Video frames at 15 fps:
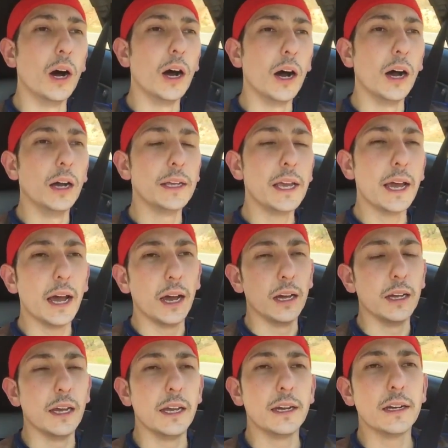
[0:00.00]

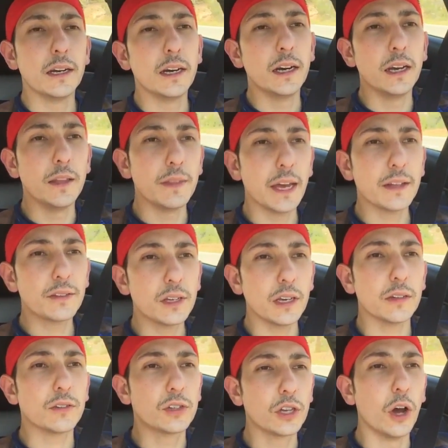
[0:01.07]
and that's
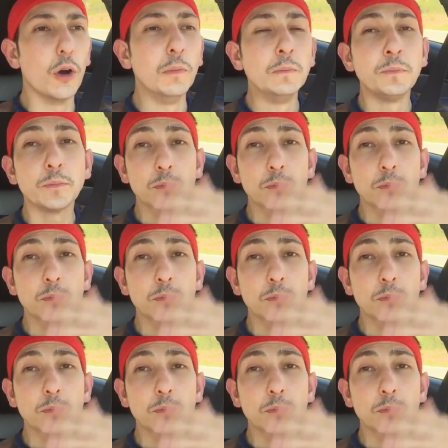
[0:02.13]
it. So,